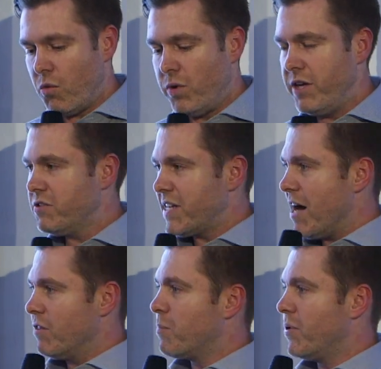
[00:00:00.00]
We used
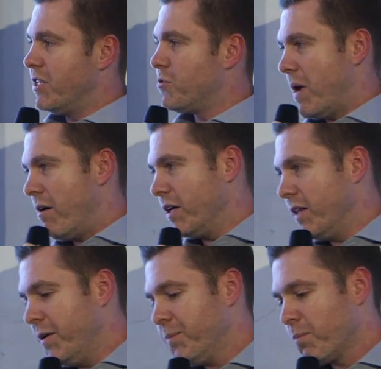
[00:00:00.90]
Outlook pretty
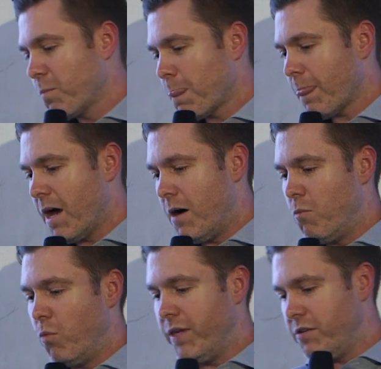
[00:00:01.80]
sparingly.
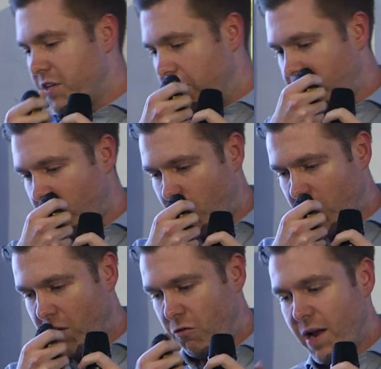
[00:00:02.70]
We used it
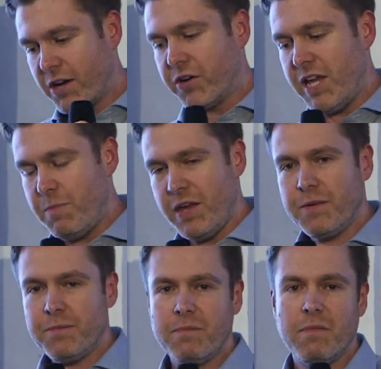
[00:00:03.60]
for record
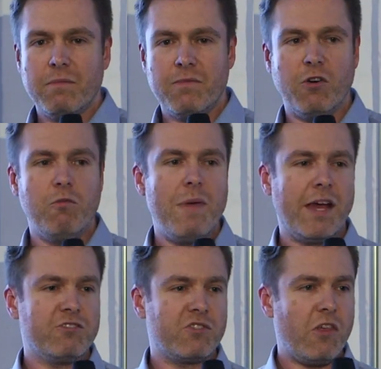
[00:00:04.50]
keeping, so
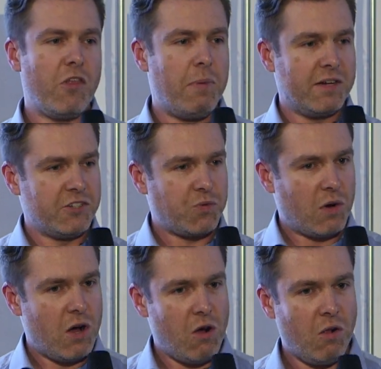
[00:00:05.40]
making sure that the budgets
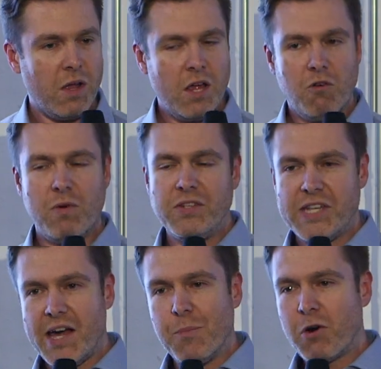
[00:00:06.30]
were all written
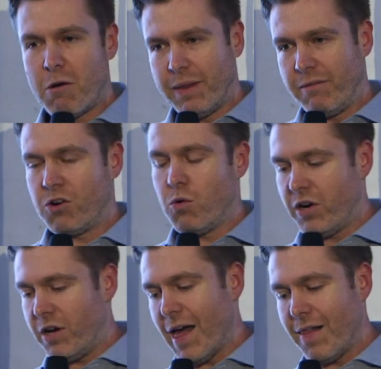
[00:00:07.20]
down and permanently
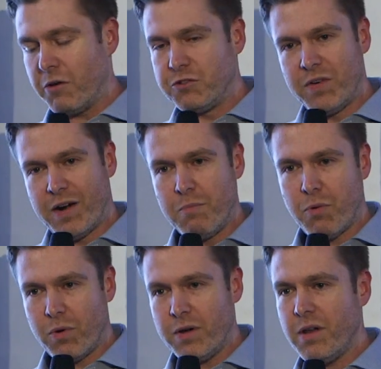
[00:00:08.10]
recorded in Outlook was very
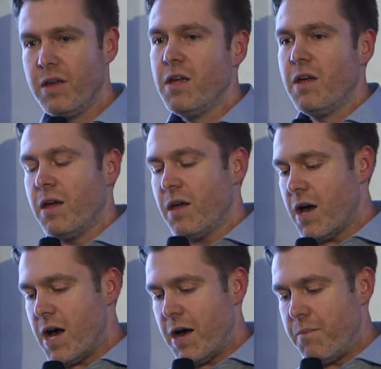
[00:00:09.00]
important.
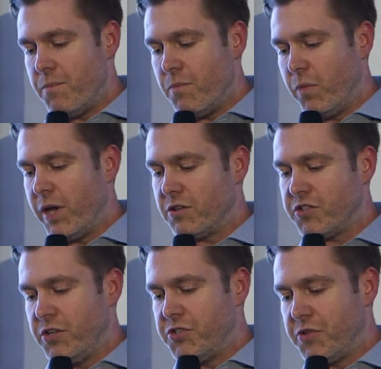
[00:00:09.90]
We
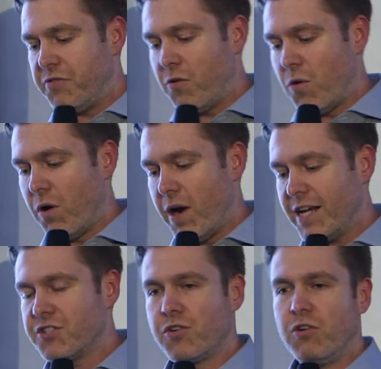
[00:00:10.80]
also used it for
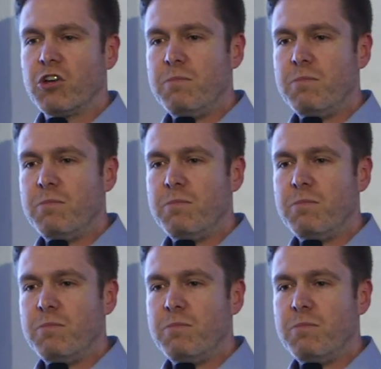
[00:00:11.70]
external